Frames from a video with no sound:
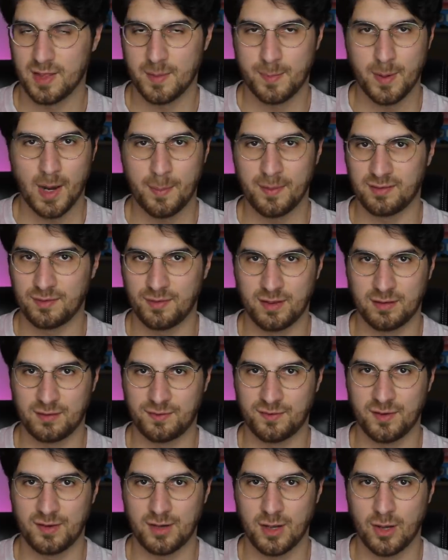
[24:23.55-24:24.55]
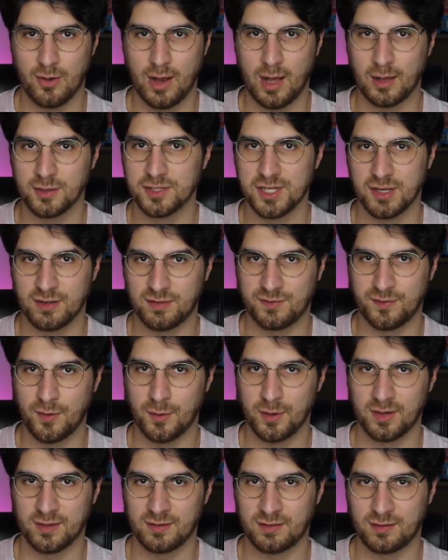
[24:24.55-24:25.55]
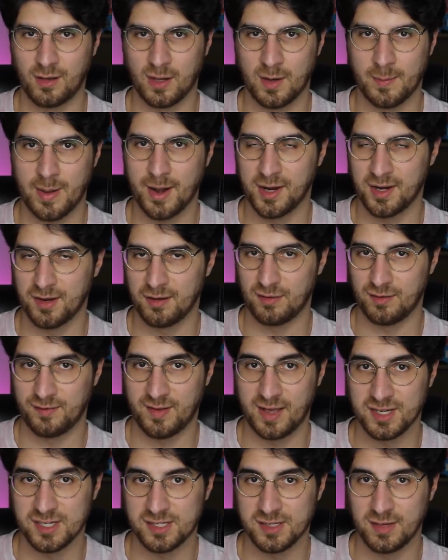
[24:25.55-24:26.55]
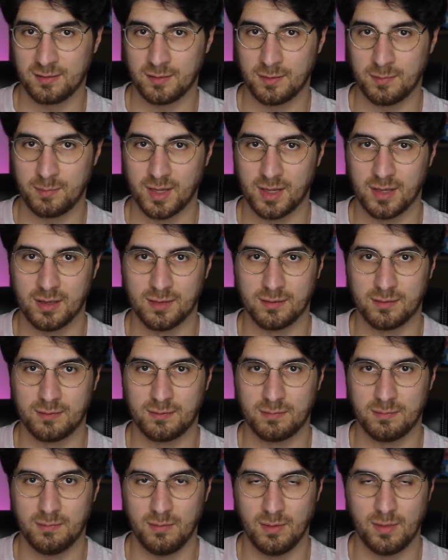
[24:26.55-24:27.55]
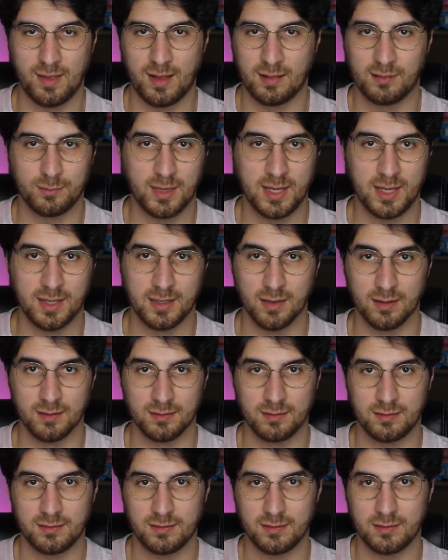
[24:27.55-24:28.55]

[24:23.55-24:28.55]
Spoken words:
the purpose of this video, I'll just focus on American interventionism because that's what he does.